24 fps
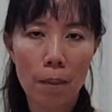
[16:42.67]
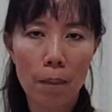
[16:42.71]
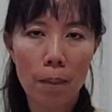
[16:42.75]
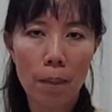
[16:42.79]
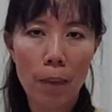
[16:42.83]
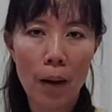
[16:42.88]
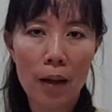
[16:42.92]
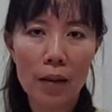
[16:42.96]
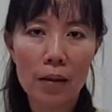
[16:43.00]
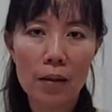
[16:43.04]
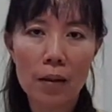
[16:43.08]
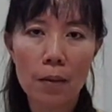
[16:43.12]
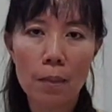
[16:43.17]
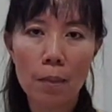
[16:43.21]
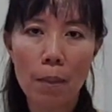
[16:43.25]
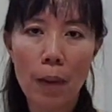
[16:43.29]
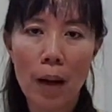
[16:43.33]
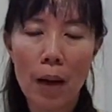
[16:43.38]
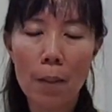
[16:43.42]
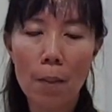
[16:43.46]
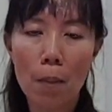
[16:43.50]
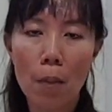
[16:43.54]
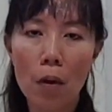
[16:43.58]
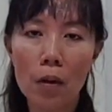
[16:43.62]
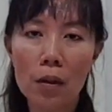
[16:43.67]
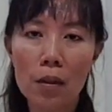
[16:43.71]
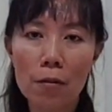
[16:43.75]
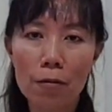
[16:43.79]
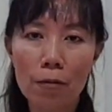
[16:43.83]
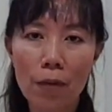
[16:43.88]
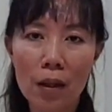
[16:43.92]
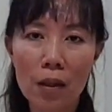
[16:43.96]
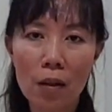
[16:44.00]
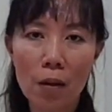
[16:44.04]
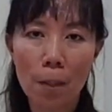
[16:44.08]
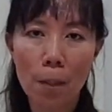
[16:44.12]
but by
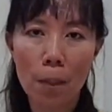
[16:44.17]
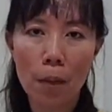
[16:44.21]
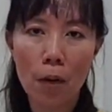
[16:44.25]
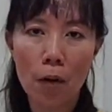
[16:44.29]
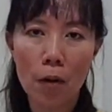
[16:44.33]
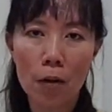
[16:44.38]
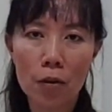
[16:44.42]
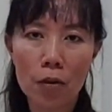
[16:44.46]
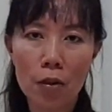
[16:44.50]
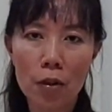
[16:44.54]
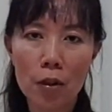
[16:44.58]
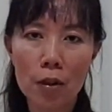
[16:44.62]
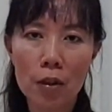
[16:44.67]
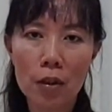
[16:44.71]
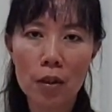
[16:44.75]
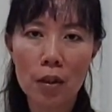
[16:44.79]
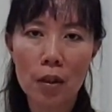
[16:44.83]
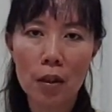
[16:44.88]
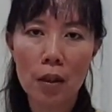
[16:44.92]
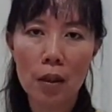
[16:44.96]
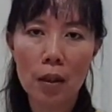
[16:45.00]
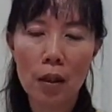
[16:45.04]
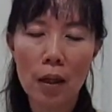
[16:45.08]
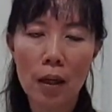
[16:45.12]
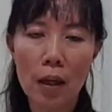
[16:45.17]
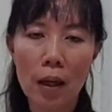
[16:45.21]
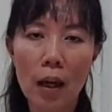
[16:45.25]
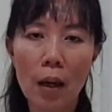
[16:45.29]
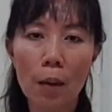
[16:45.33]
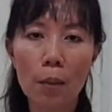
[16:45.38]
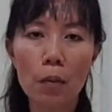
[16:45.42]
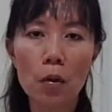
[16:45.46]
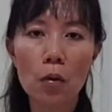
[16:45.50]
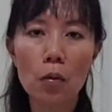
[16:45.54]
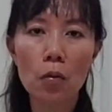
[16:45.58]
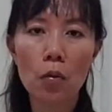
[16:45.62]
modifying the postures, it
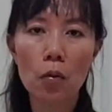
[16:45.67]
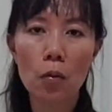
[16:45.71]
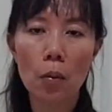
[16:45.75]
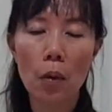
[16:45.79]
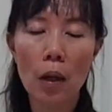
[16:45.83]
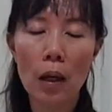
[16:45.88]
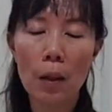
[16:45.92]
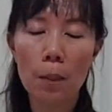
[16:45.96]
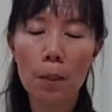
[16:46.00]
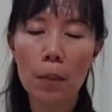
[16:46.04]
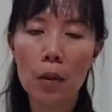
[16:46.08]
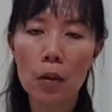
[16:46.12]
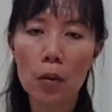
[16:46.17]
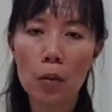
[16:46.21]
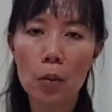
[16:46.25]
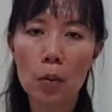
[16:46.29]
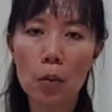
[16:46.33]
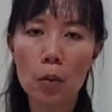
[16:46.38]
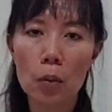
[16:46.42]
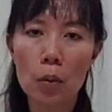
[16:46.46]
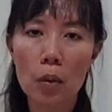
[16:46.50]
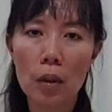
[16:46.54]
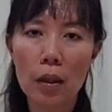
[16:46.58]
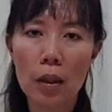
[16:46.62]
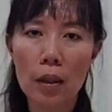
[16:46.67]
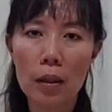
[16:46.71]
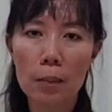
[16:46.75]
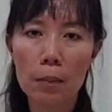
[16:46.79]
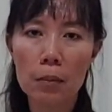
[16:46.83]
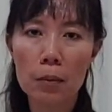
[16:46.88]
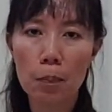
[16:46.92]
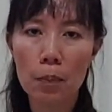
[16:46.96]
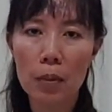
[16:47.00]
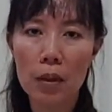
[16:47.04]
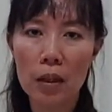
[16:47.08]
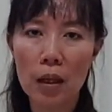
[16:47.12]
helps you to
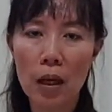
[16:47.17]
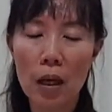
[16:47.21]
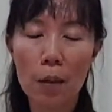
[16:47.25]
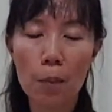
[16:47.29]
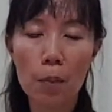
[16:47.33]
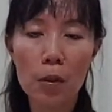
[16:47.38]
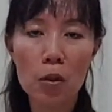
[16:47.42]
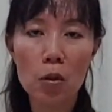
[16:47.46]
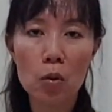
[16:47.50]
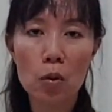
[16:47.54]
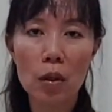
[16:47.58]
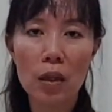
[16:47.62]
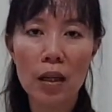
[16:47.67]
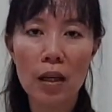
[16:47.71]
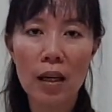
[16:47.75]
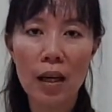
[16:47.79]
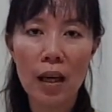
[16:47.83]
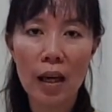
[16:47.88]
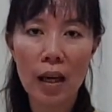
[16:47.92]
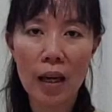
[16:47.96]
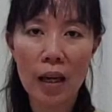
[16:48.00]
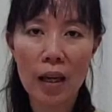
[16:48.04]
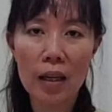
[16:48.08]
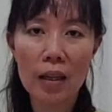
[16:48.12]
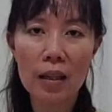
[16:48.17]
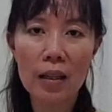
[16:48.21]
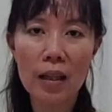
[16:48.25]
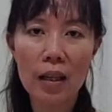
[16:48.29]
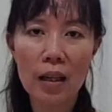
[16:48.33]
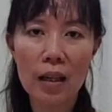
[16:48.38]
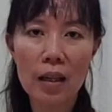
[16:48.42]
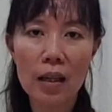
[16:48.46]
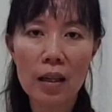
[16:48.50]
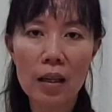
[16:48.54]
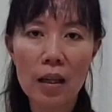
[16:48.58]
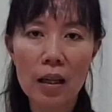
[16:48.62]
be able to gain,
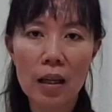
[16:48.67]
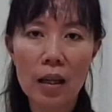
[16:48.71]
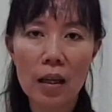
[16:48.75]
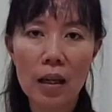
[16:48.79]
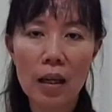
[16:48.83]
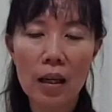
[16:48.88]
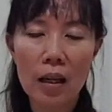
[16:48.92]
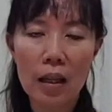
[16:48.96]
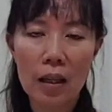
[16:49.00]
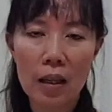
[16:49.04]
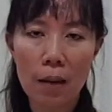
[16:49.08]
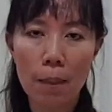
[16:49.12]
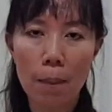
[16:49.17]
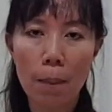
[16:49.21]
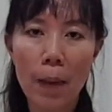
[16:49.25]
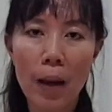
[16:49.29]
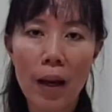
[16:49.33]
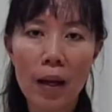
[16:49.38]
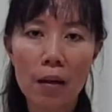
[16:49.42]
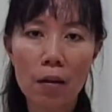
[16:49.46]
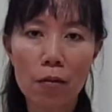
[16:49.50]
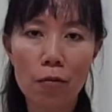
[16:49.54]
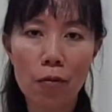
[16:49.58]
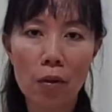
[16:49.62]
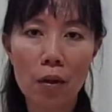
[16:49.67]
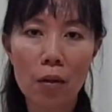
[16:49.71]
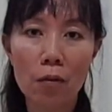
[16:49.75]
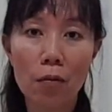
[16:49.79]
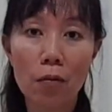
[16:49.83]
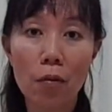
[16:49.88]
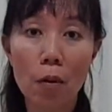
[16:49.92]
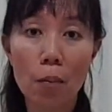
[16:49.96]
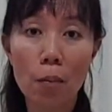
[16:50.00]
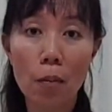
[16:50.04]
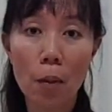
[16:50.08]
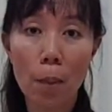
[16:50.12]
okay, the benefit
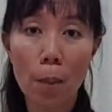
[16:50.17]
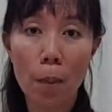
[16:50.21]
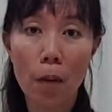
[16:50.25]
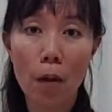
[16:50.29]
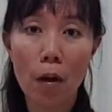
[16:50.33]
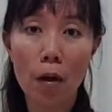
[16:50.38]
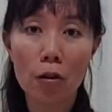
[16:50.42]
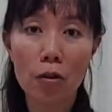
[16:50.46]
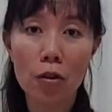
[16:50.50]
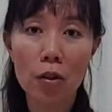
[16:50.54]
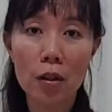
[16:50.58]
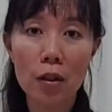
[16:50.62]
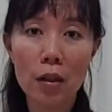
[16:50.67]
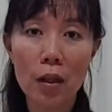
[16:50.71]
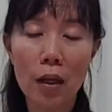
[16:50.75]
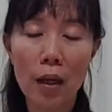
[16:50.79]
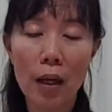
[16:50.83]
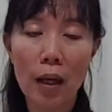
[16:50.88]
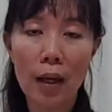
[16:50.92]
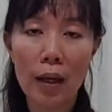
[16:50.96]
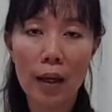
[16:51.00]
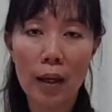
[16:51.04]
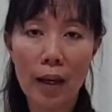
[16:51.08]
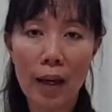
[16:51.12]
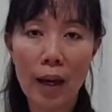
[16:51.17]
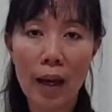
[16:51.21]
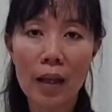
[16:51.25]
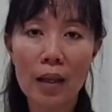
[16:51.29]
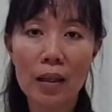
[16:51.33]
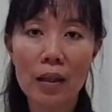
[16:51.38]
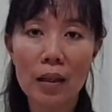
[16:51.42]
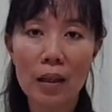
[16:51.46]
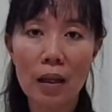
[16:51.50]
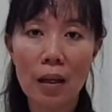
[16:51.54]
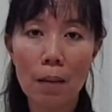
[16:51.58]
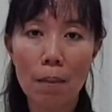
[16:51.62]
from the posture and
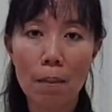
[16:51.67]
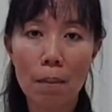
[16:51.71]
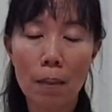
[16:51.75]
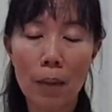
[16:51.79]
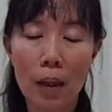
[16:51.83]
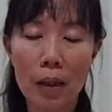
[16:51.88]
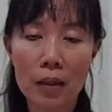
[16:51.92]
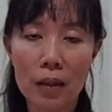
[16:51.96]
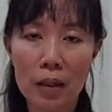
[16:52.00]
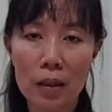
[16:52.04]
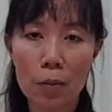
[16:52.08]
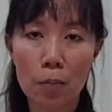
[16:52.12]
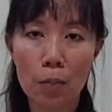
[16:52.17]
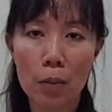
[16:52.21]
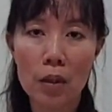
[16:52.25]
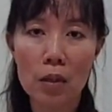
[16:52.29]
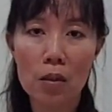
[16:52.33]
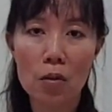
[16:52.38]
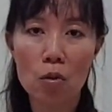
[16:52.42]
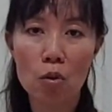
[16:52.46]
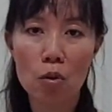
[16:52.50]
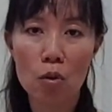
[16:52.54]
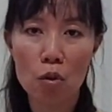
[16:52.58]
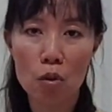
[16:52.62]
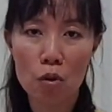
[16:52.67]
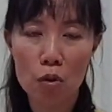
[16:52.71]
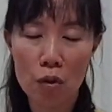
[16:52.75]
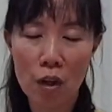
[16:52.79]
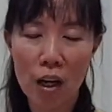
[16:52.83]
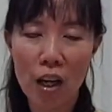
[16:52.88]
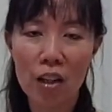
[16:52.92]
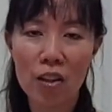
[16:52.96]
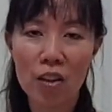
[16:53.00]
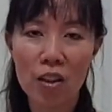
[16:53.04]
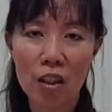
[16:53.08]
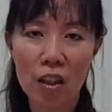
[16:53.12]
get the muscles being
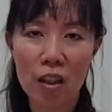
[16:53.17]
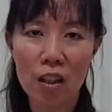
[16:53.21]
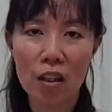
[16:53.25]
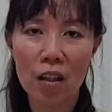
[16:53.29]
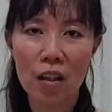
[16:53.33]
stretched,